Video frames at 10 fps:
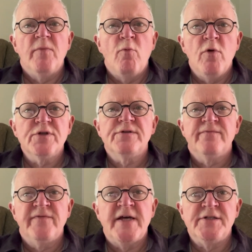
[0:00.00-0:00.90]
What's
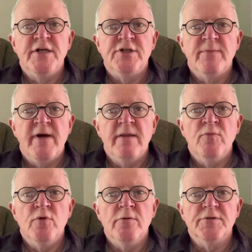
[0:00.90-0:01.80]
fascinating about the
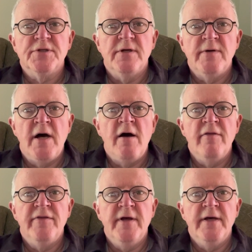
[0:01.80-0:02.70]
Morte
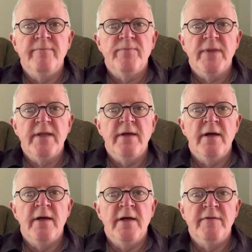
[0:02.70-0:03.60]
Arthure,
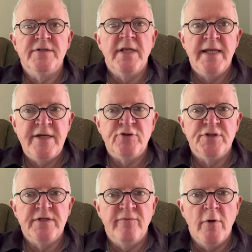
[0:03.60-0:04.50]
this
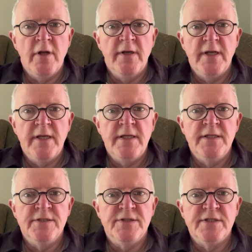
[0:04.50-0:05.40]
alliterative one,
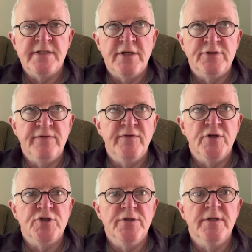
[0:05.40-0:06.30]
is this alliterative
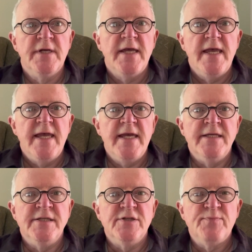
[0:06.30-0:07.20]
version,
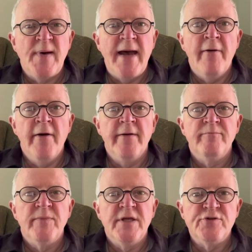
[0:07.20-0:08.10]
is its power,
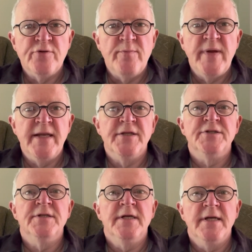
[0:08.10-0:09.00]
its
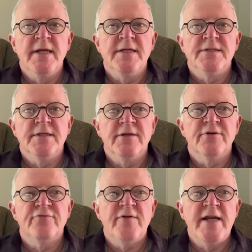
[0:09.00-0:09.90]
rapidity, its
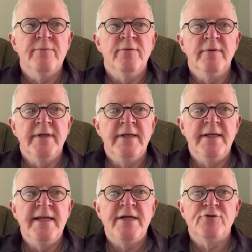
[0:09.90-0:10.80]
incredible
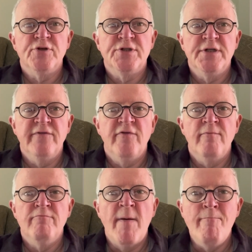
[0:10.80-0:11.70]
alliterative
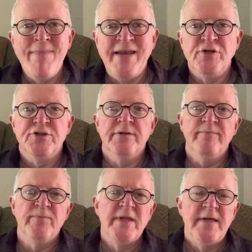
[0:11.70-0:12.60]

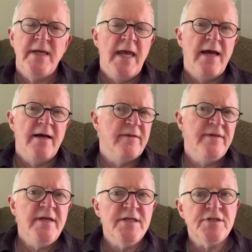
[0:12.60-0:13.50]
momentum. I
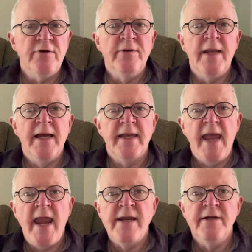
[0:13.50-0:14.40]
think it's unlike
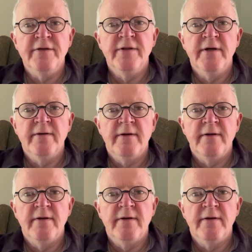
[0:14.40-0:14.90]
any other